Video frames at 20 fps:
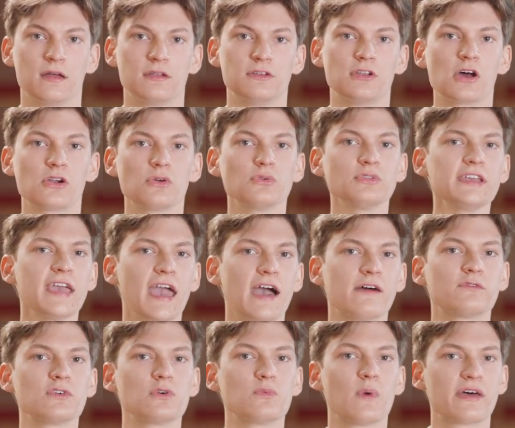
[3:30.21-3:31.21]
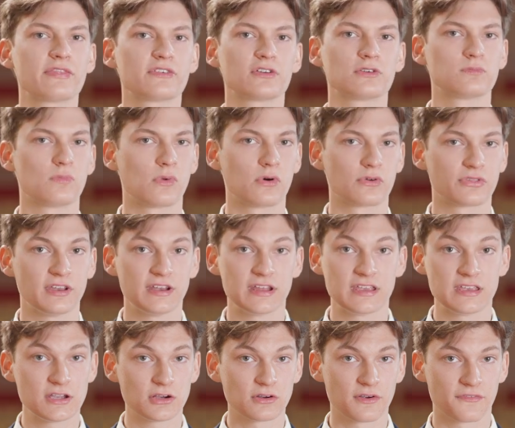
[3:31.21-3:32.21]
Not only have we weathered more than a
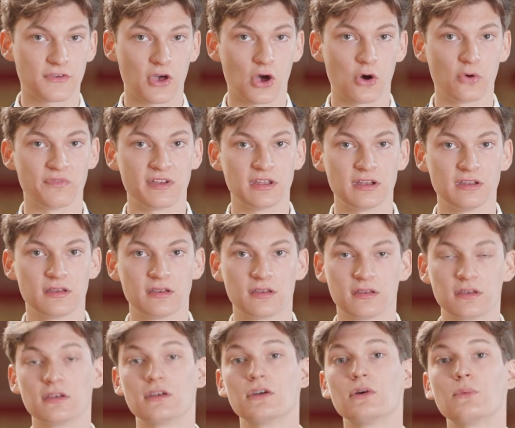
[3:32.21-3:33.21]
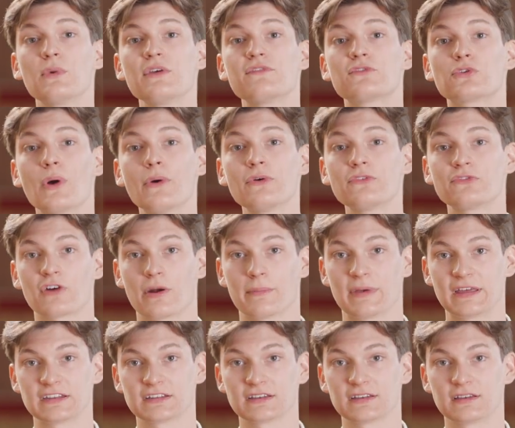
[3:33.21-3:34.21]
year of COVID, we've grown from
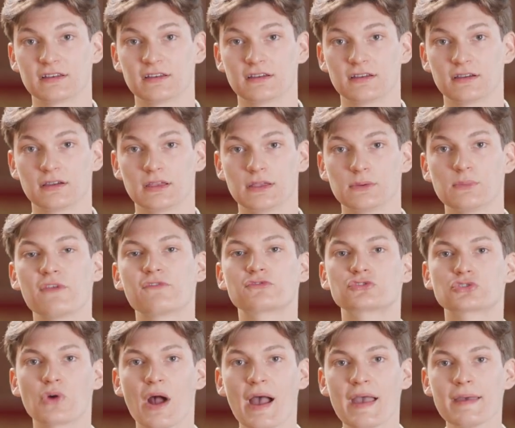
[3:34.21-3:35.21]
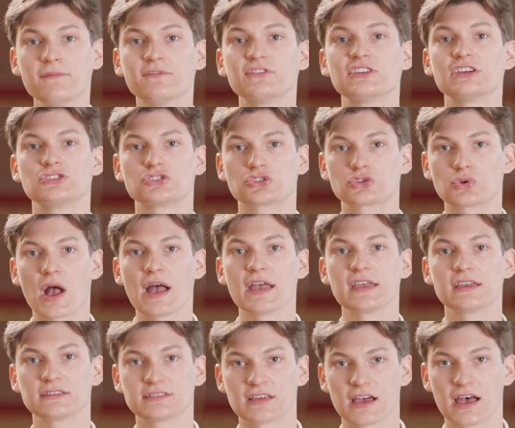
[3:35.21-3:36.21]
it. We've triumphed in
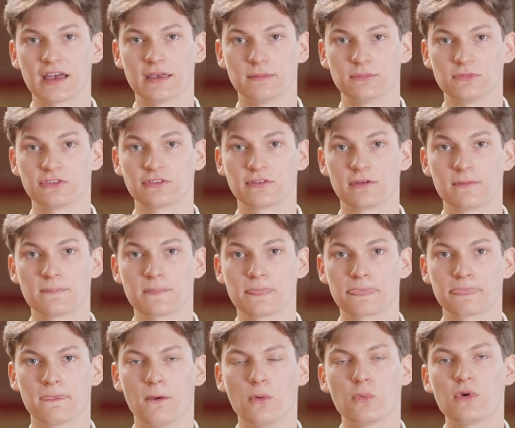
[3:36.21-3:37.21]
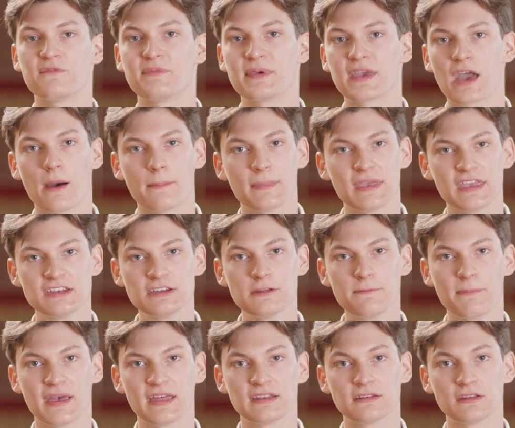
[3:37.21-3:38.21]
trying times. We've become
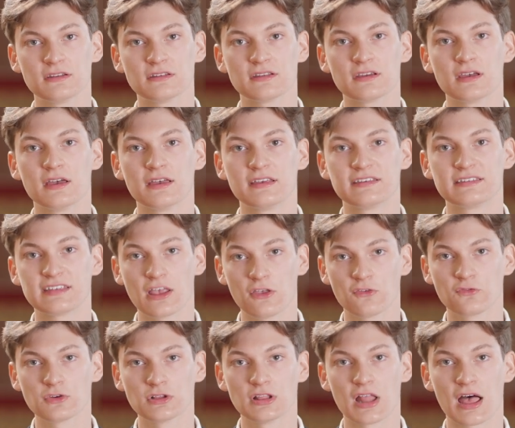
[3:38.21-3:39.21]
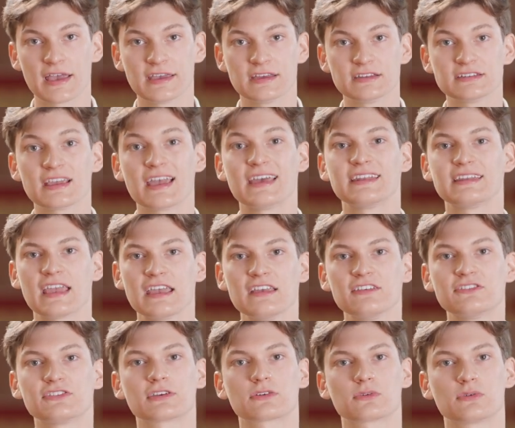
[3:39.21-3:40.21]
independent, self-reliant, and
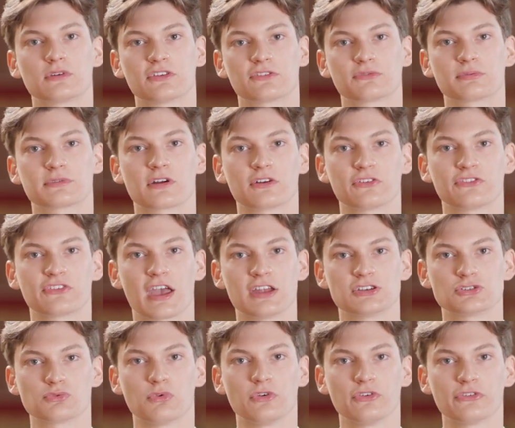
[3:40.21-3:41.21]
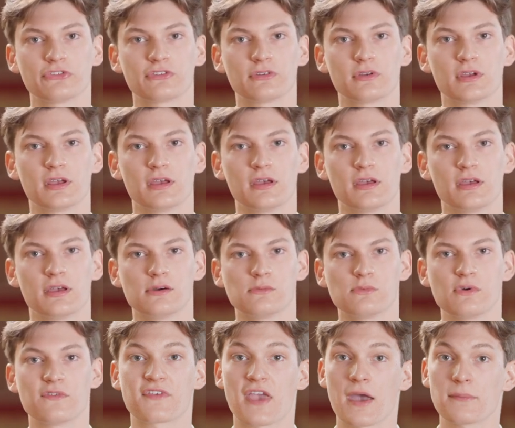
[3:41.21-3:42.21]
asynchronous with our schedules.
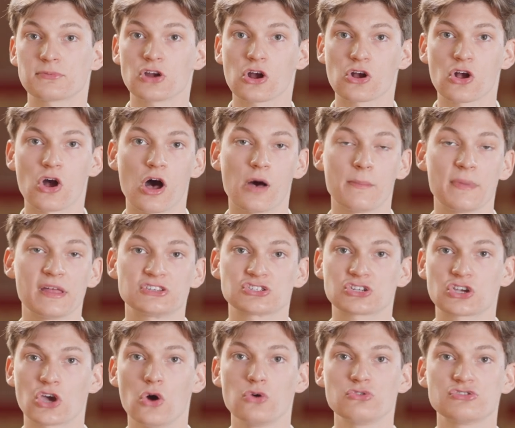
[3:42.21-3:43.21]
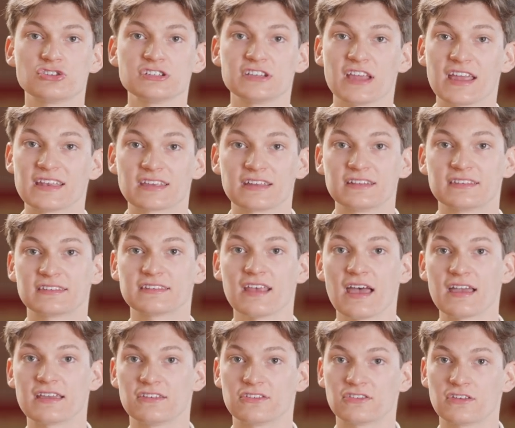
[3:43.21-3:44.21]
We've kept our comments cogent and
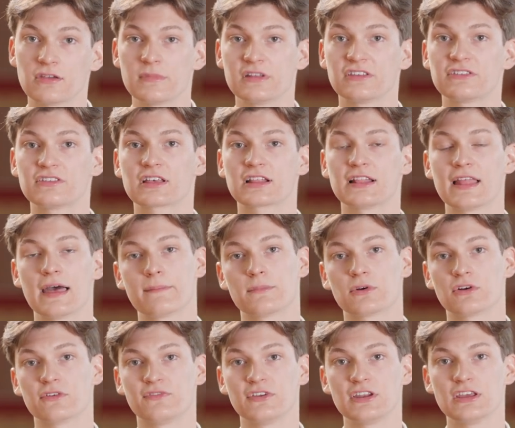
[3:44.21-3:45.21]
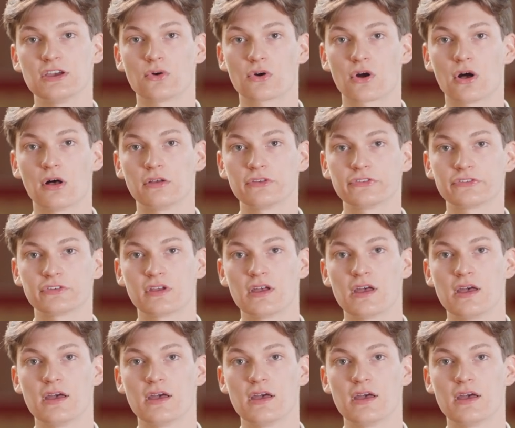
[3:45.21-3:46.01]
concise amidst the clamor of video calls.